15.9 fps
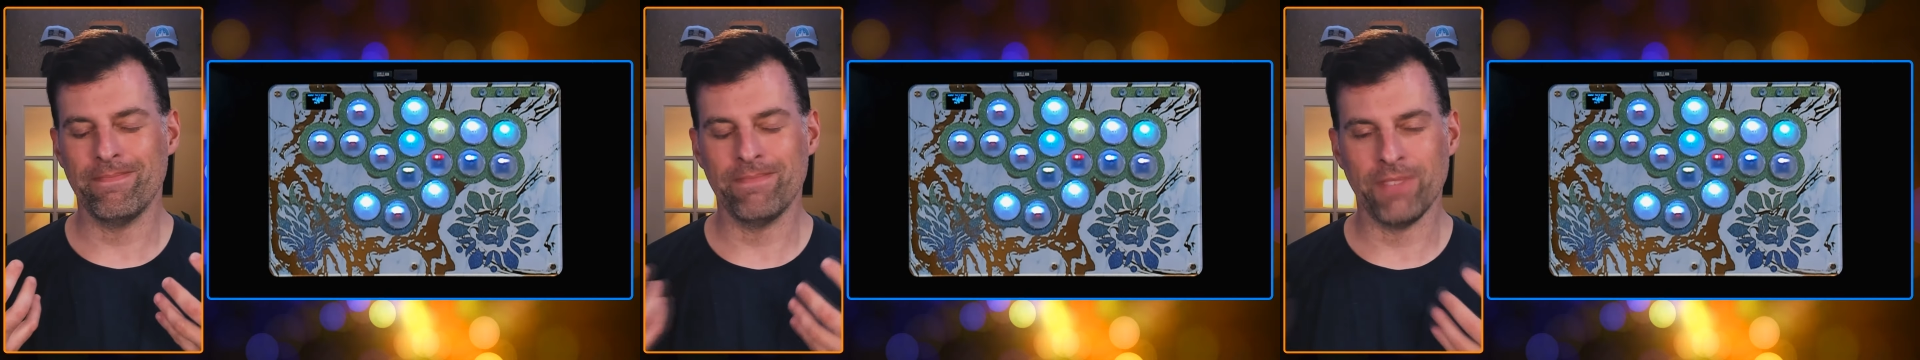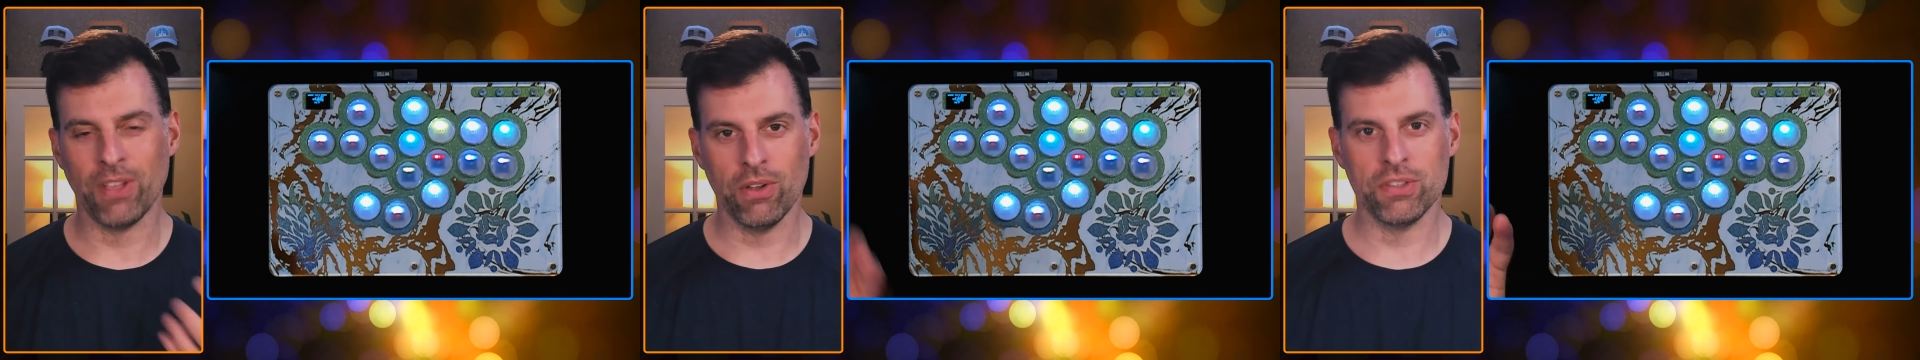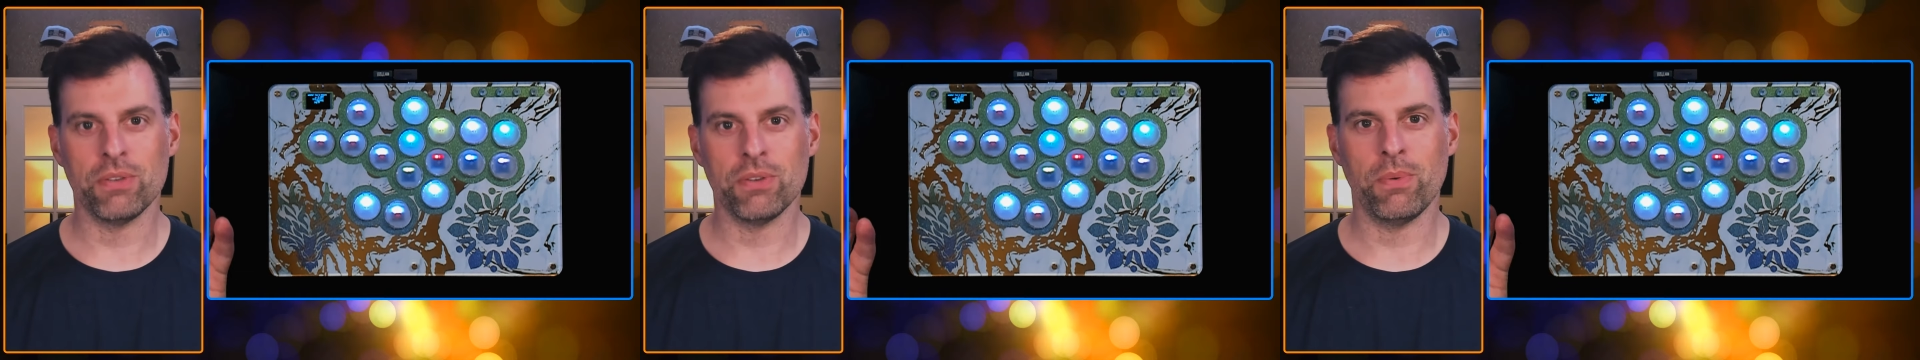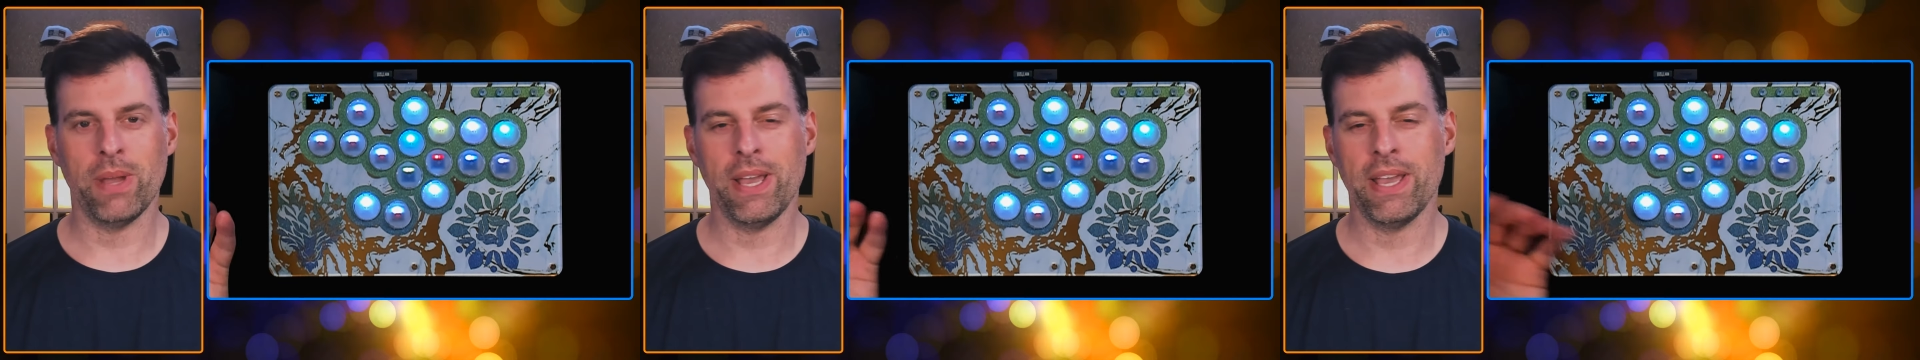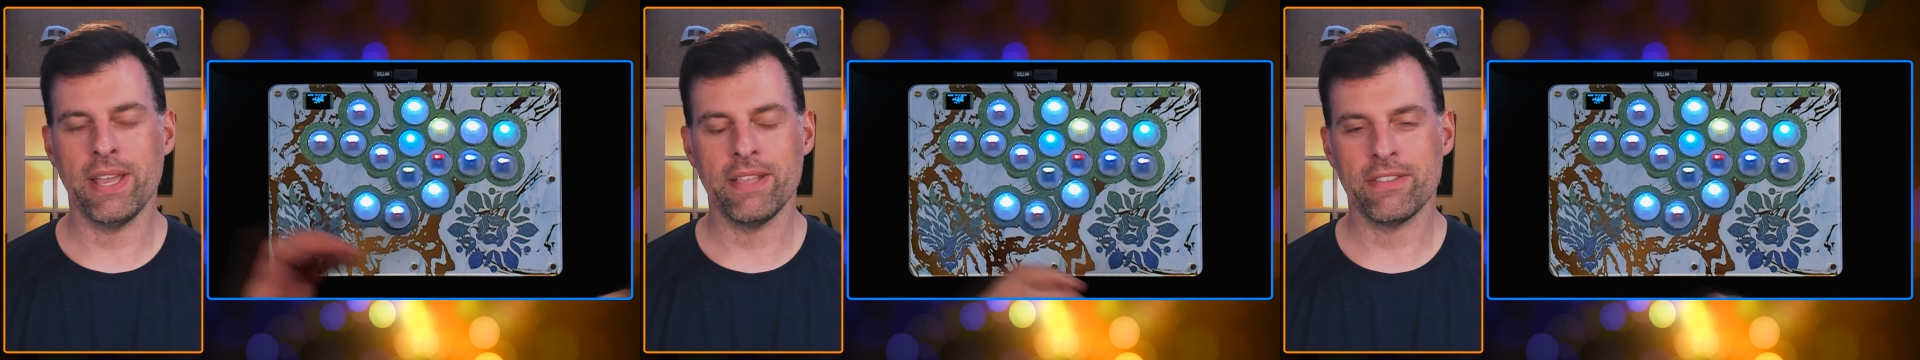goes
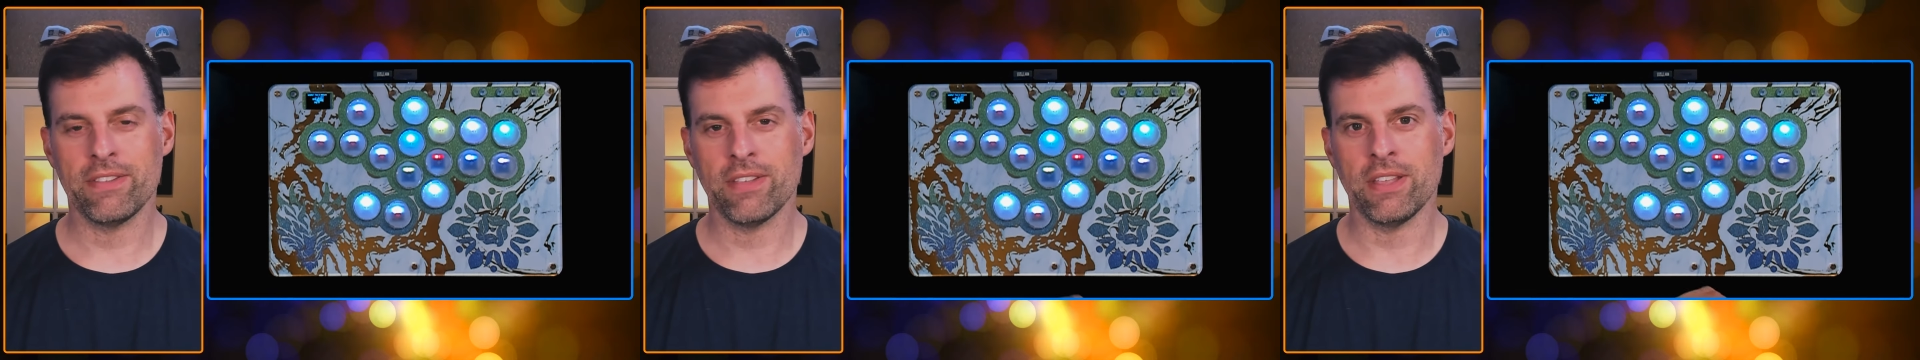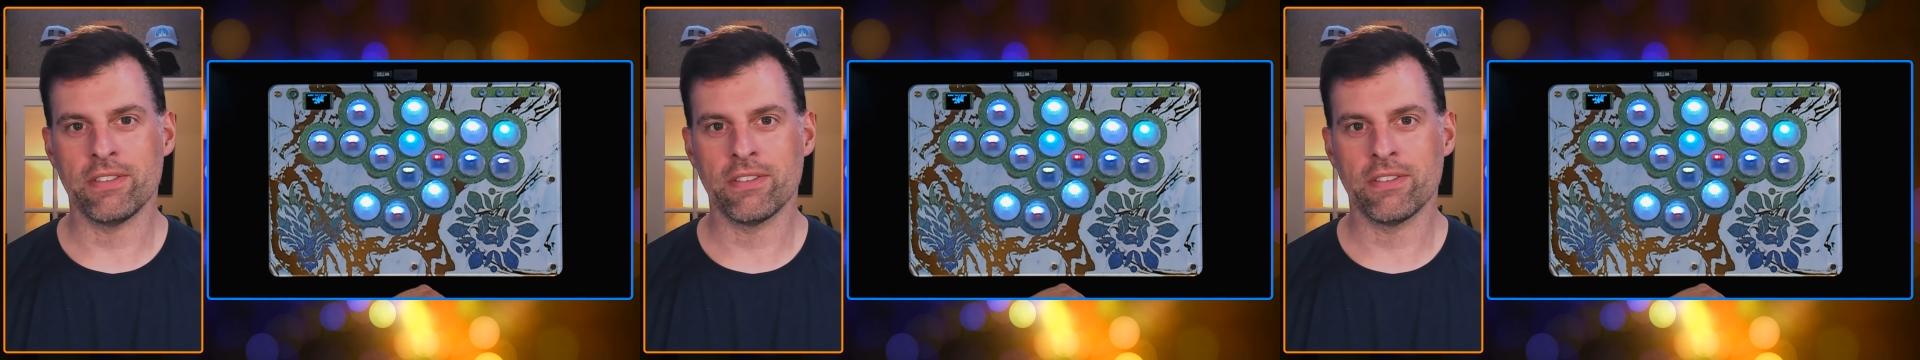away. It's